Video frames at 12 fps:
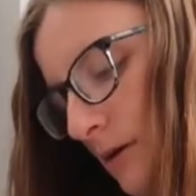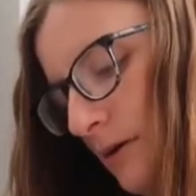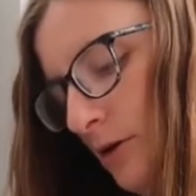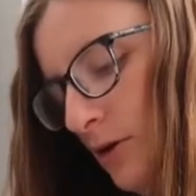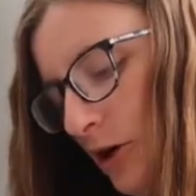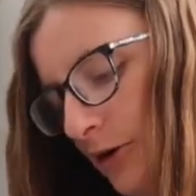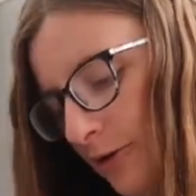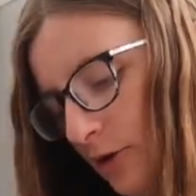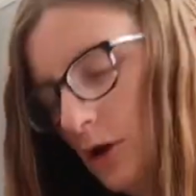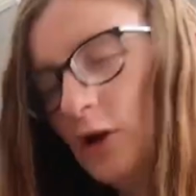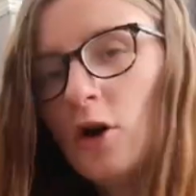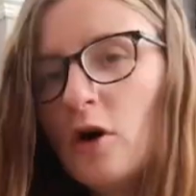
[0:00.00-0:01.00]
I go through
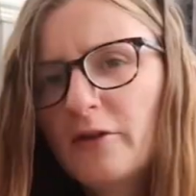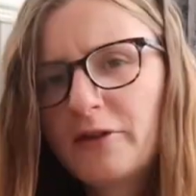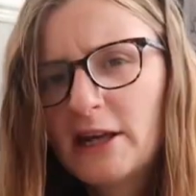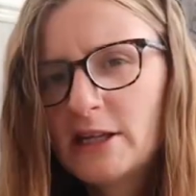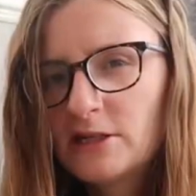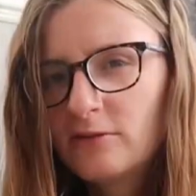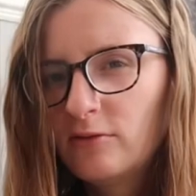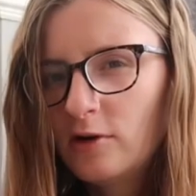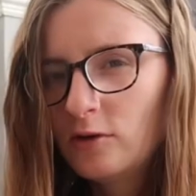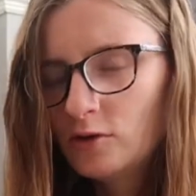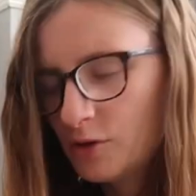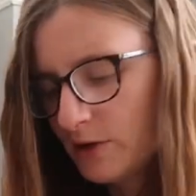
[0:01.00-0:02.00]
a lot of kitchen
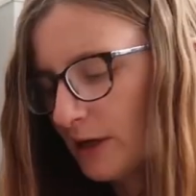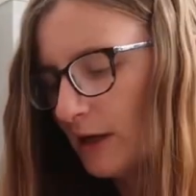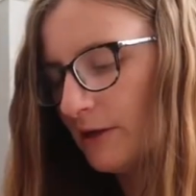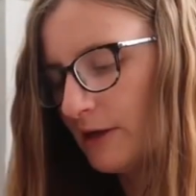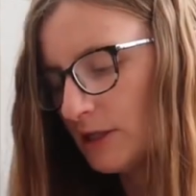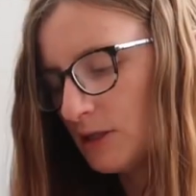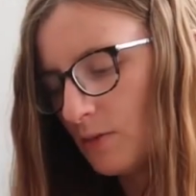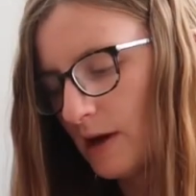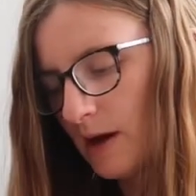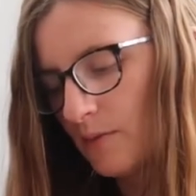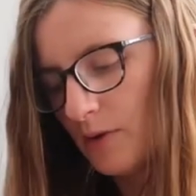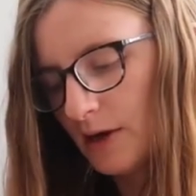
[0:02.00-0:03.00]
roll doing it this
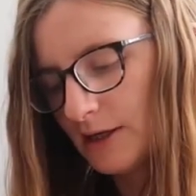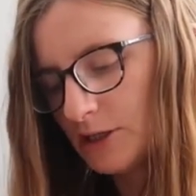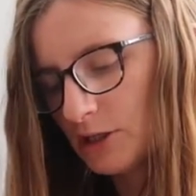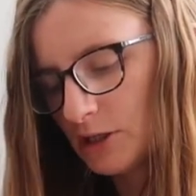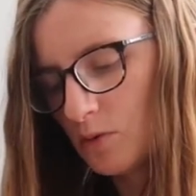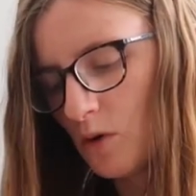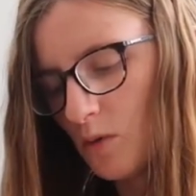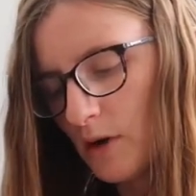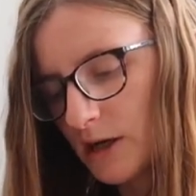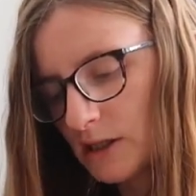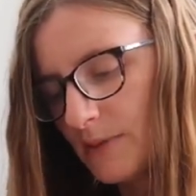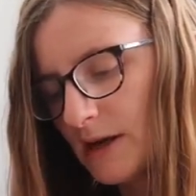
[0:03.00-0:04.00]
way, but it's just what
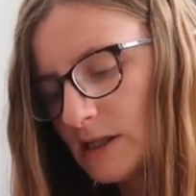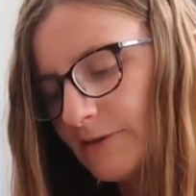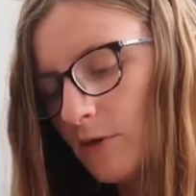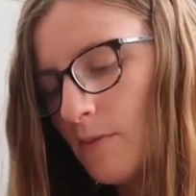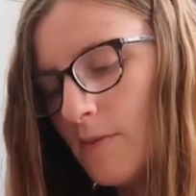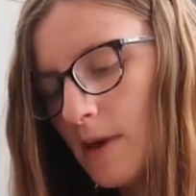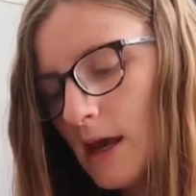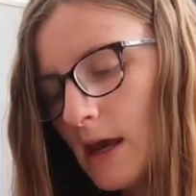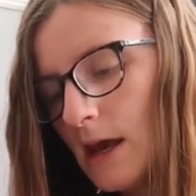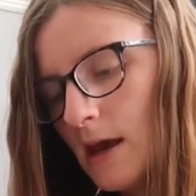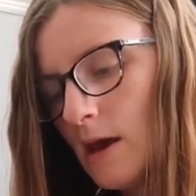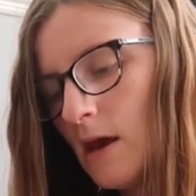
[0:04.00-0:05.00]
works best for
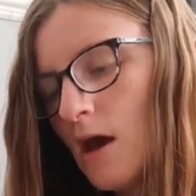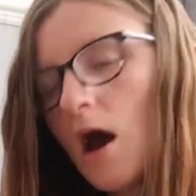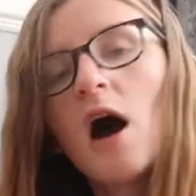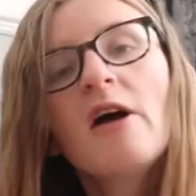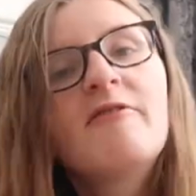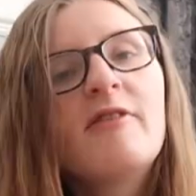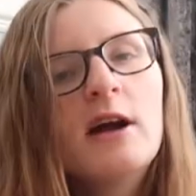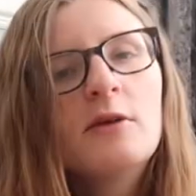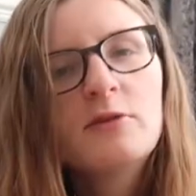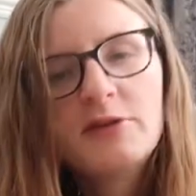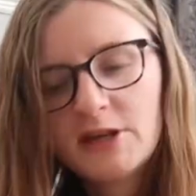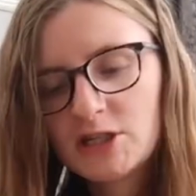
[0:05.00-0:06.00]
me. I find
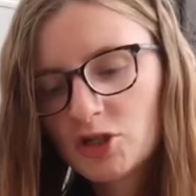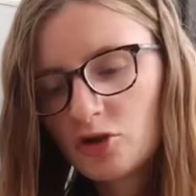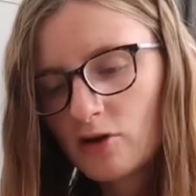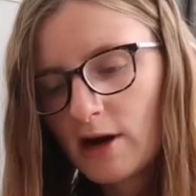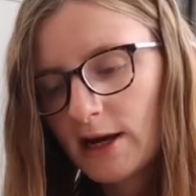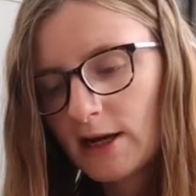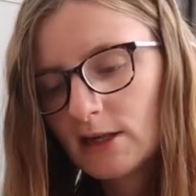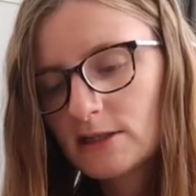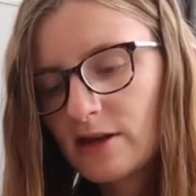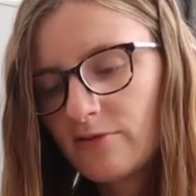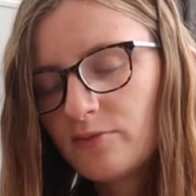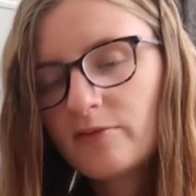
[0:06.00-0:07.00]
with this tray, because
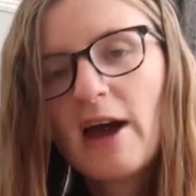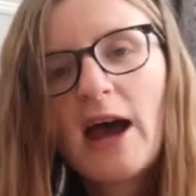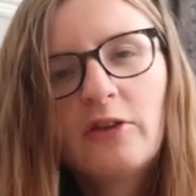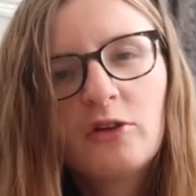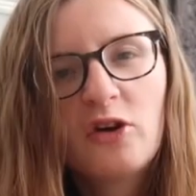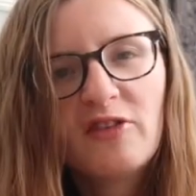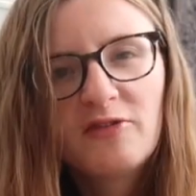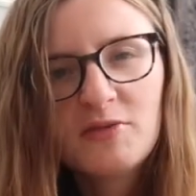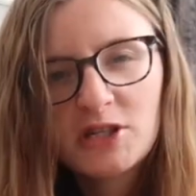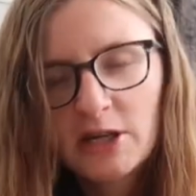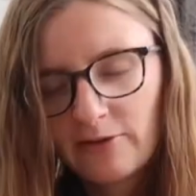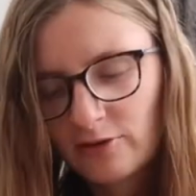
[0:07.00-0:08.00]
I've had the coffee
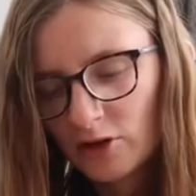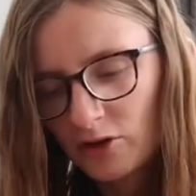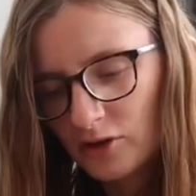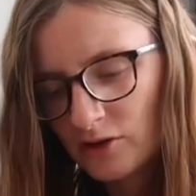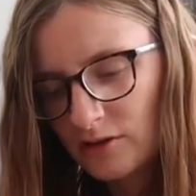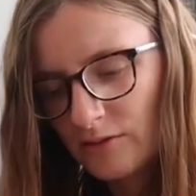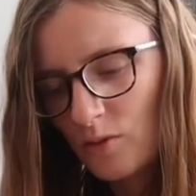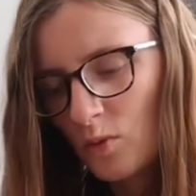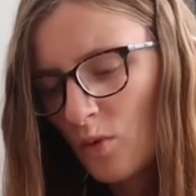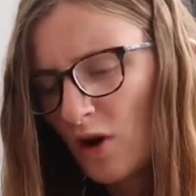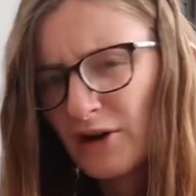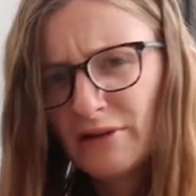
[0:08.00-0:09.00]
machine for a good
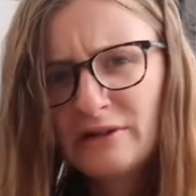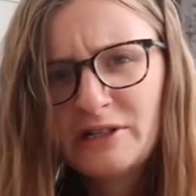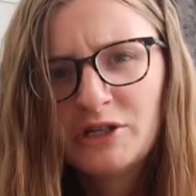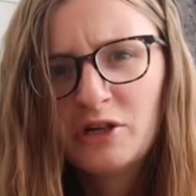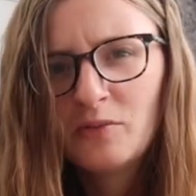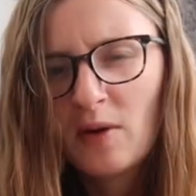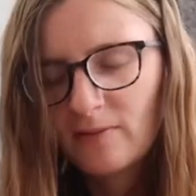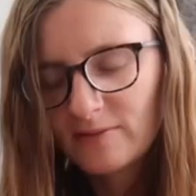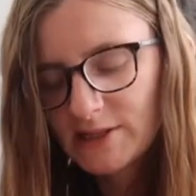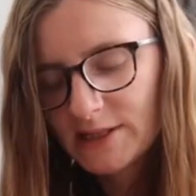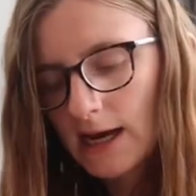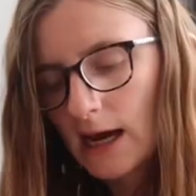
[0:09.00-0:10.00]
1 to 2
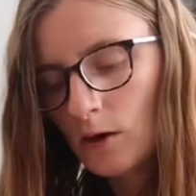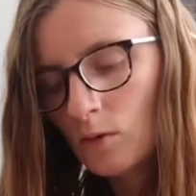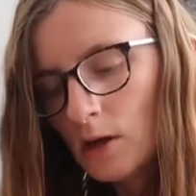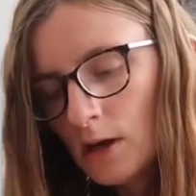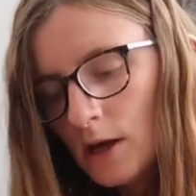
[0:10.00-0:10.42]
months now,